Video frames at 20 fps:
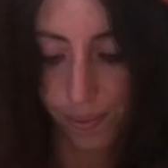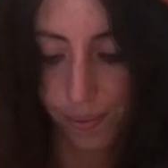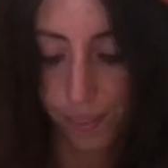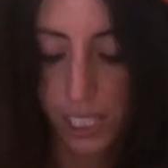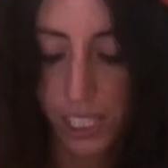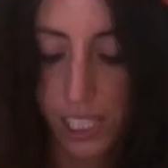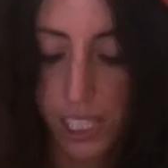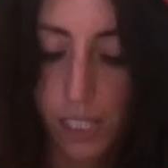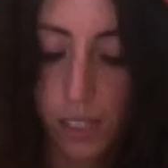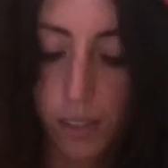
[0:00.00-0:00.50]

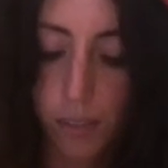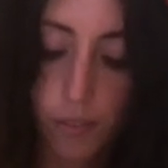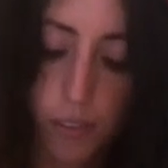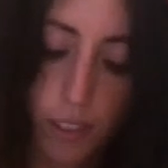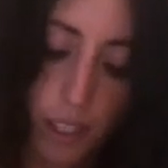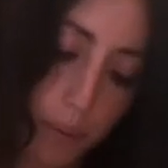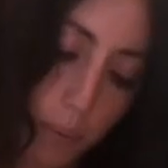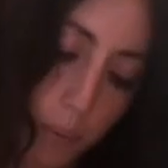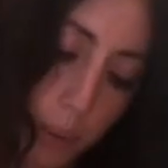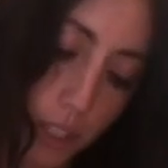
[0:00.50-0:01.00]
This is a
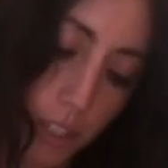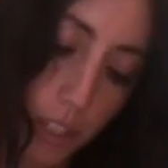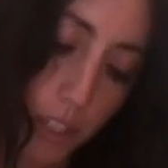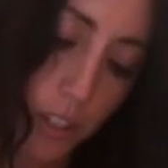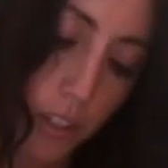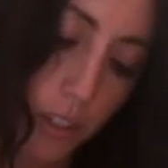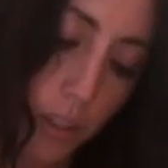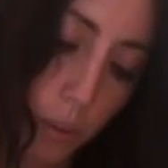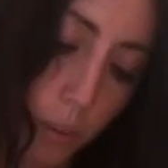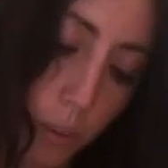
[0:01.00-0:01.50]
fun one to
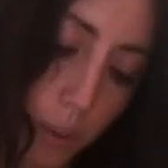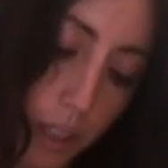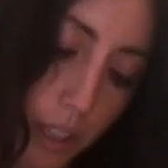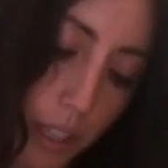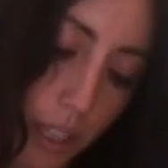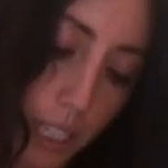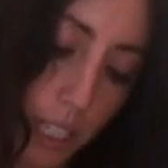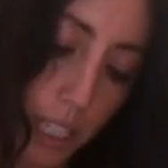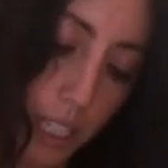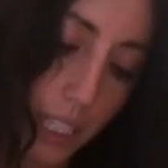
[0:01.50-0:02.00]
do with
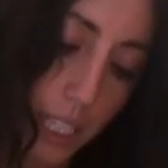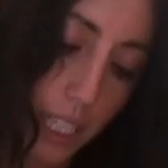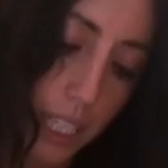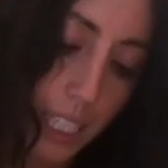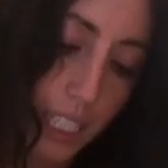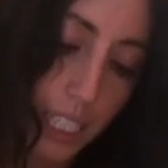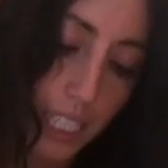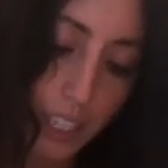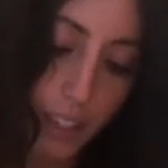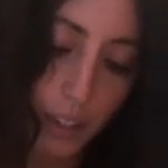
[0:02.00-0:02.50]
any
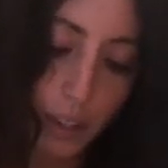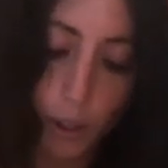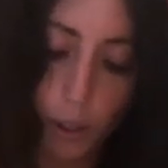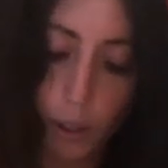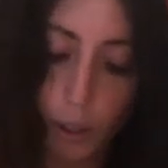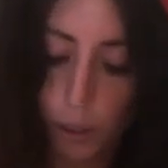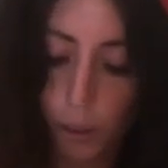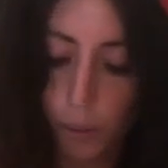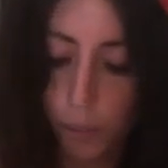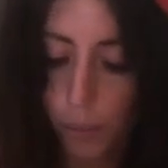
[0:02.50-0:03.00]
kids at
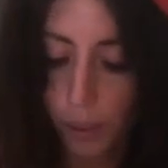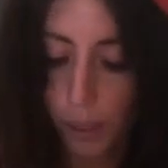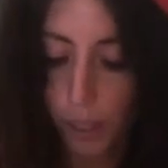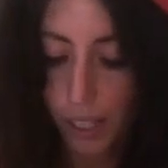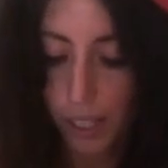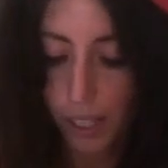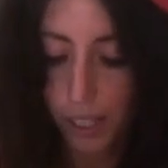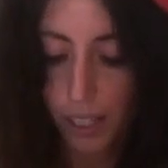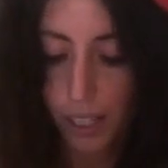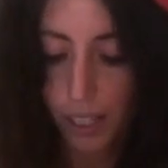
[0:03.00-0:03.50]
home
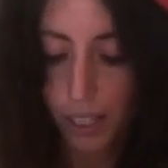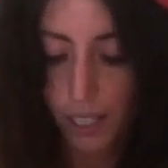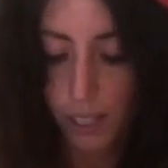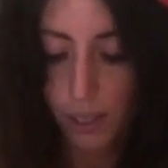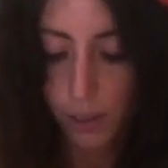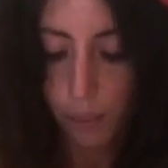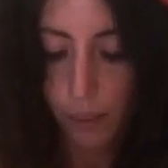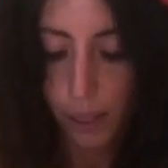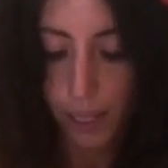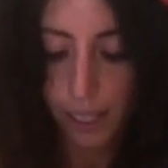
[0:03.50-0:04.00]
as
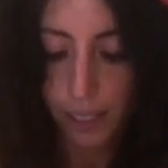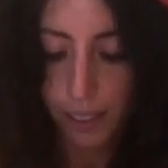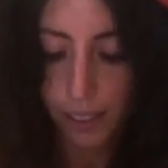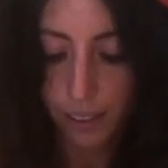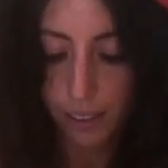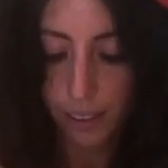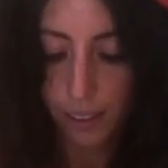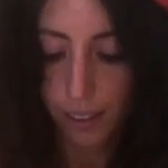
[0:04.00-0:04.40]
well.